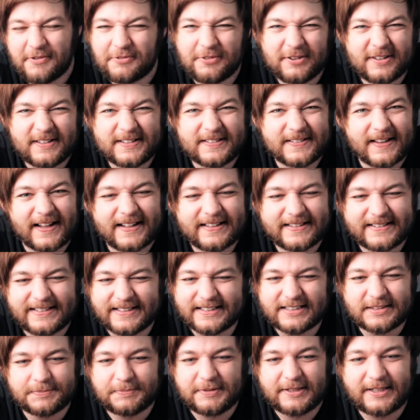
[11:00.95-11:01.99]
really like
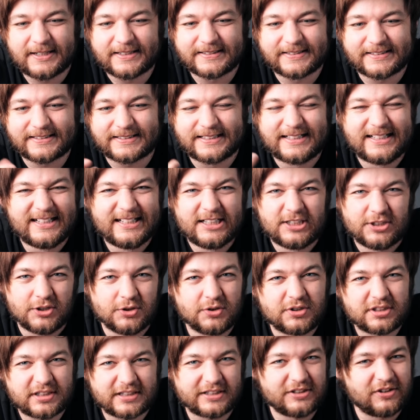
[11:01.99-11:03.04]
this because
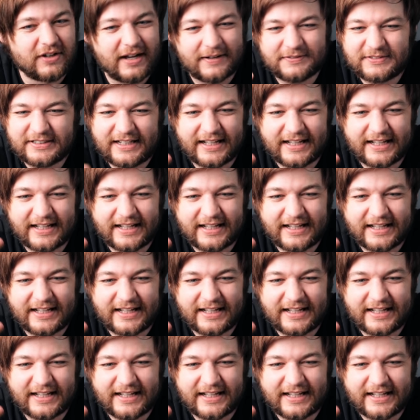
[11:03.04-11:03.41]
usually you have to